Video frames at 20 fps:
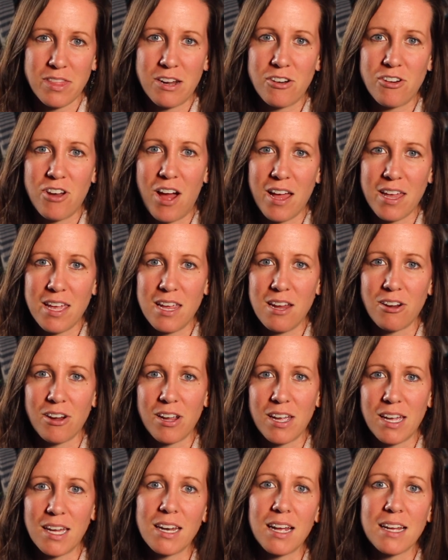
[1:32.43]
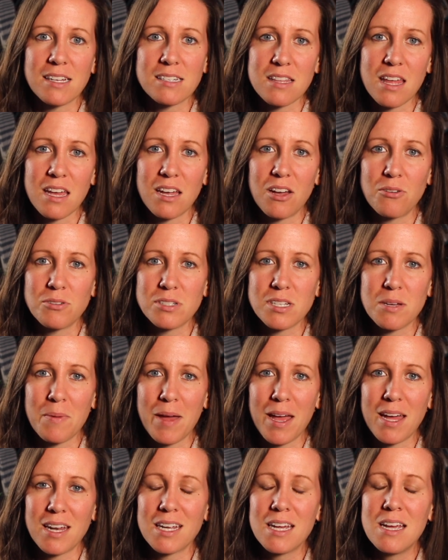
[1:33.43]
they're not hearing it as they go to
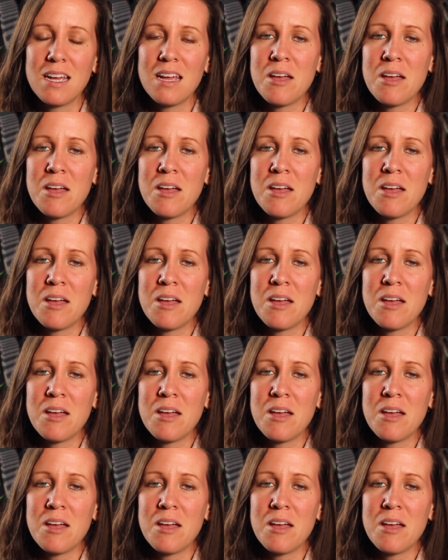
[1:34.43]
bed.